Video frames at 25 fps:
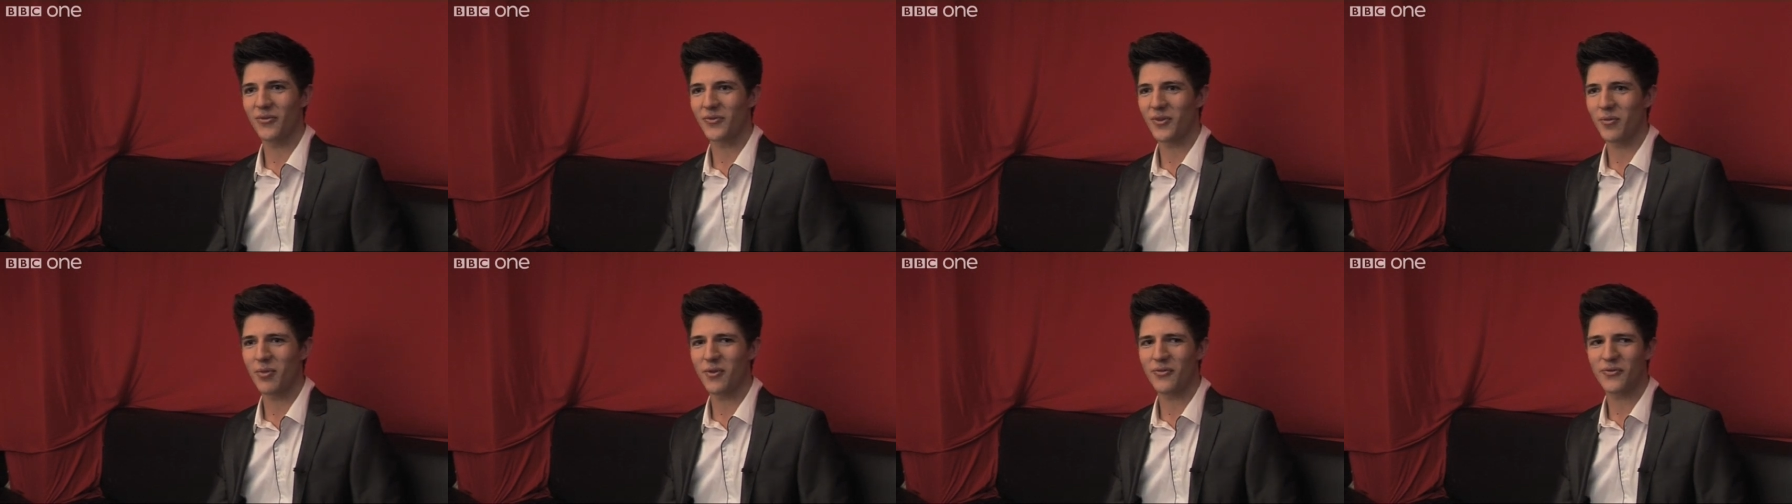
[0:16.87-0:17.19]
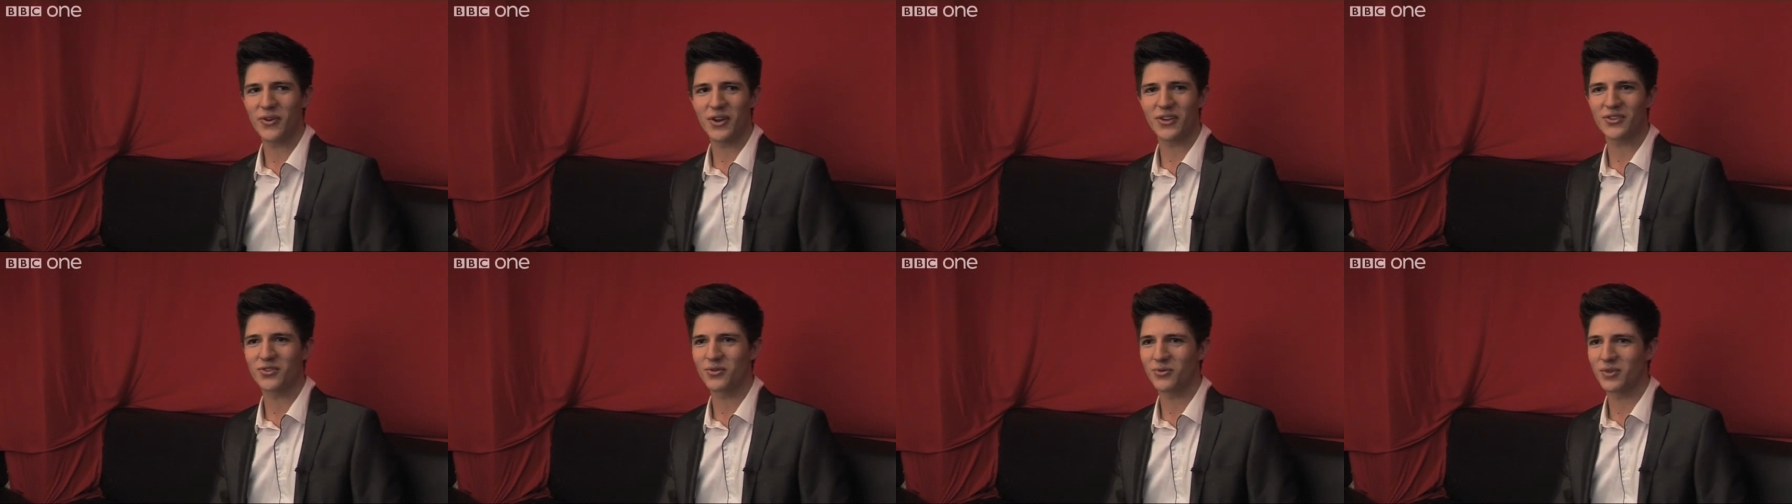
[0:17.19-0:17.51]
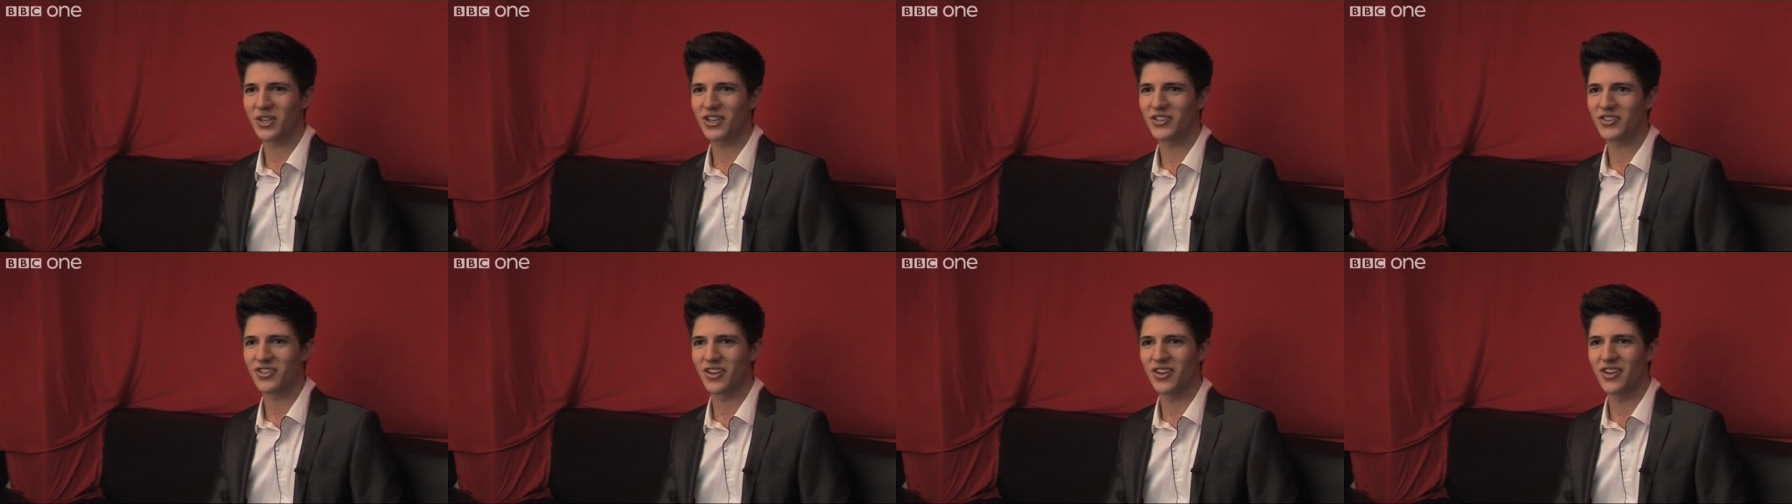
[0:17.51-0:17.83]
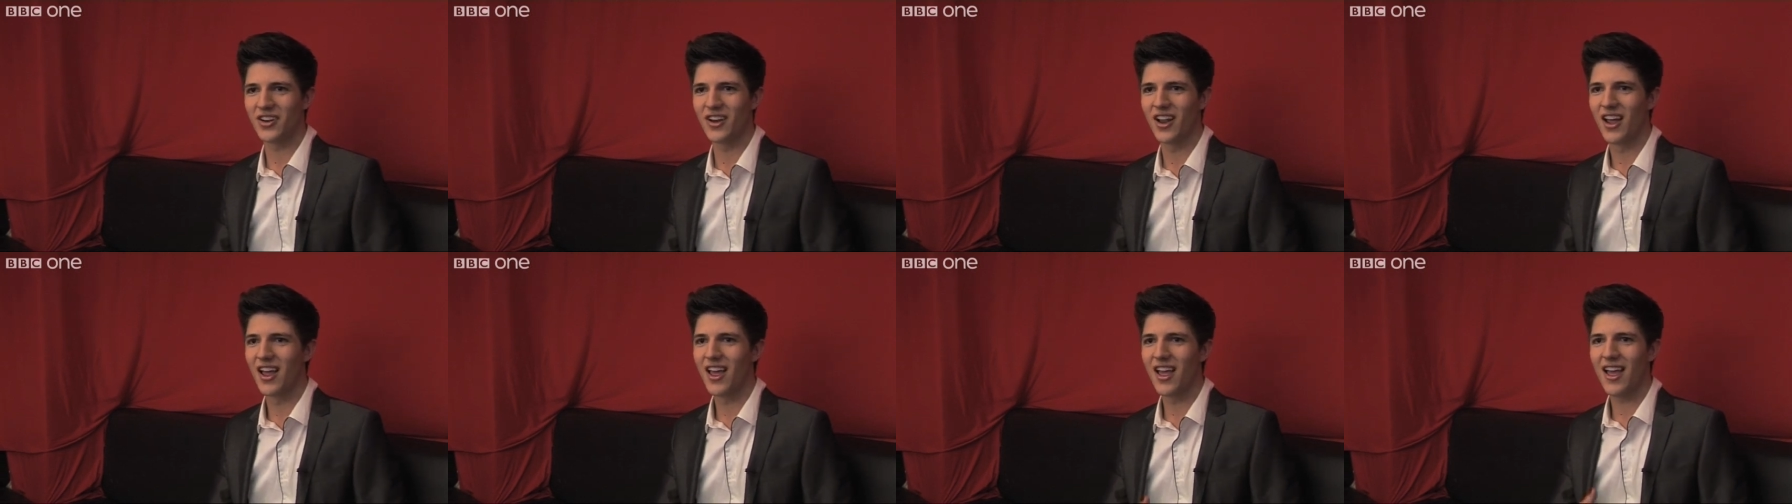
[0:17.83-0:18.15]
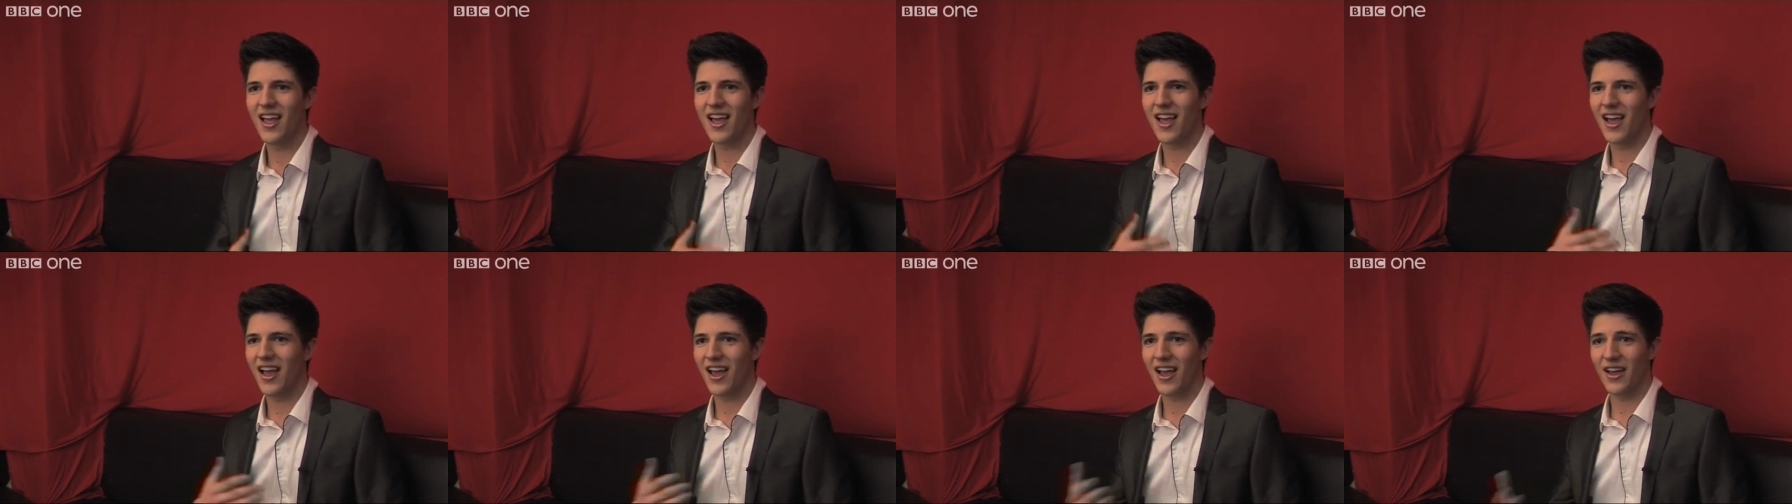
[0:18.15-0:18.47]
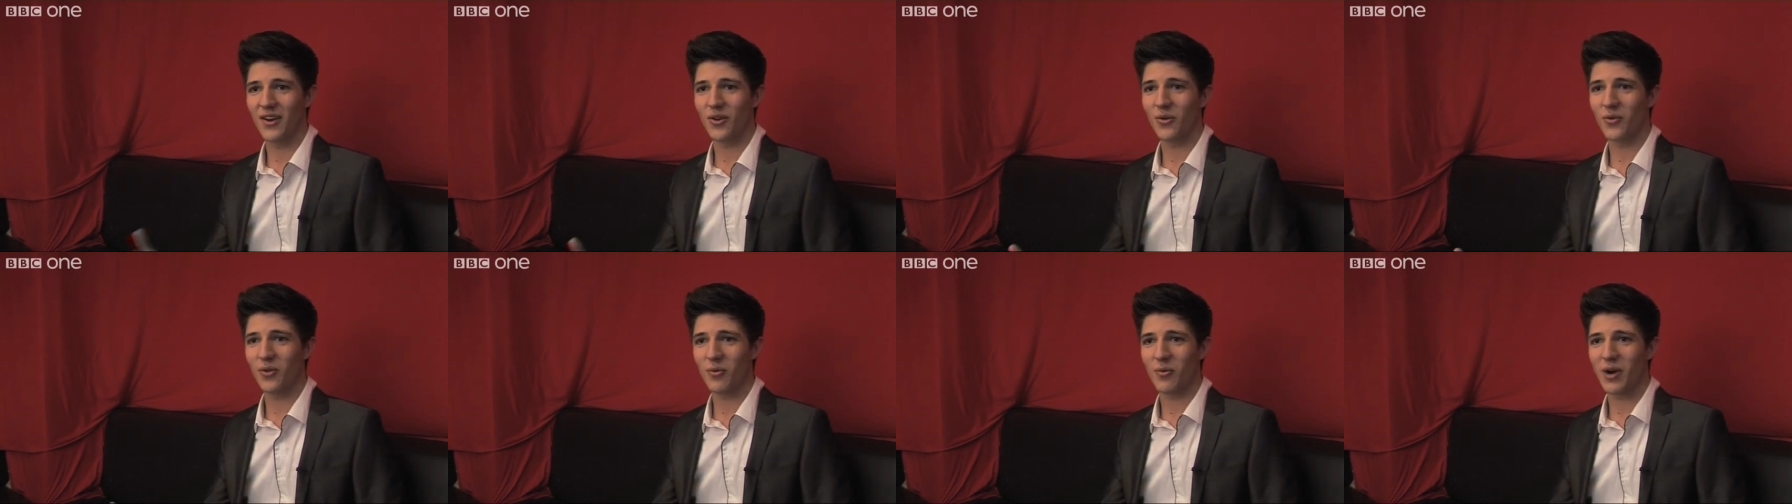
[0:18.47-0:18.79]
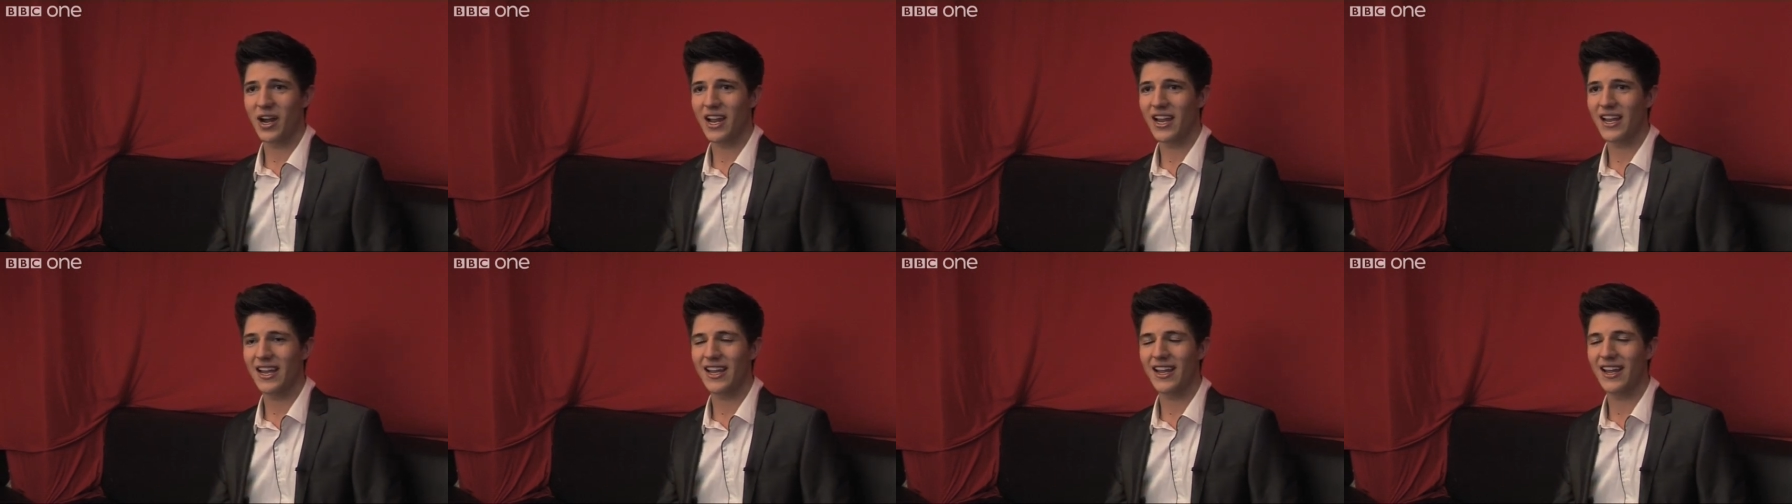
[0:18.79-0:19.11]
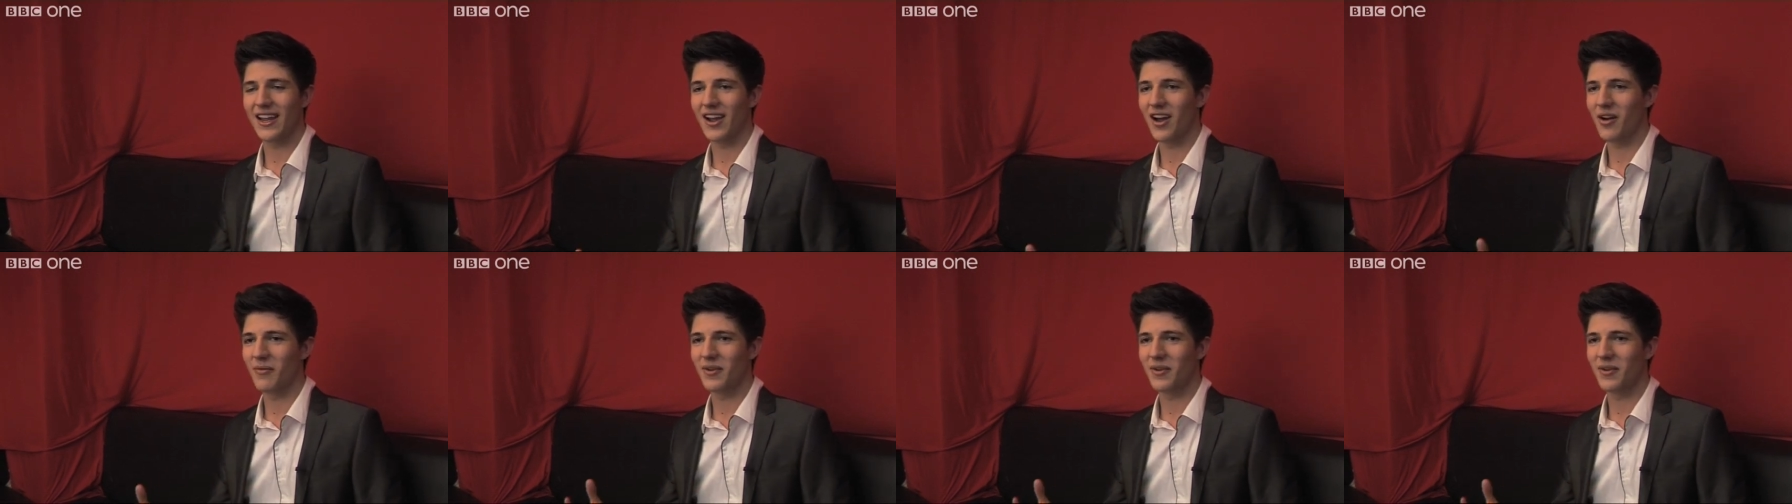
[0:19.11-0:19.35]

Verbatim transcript: from the first audition and all the way here.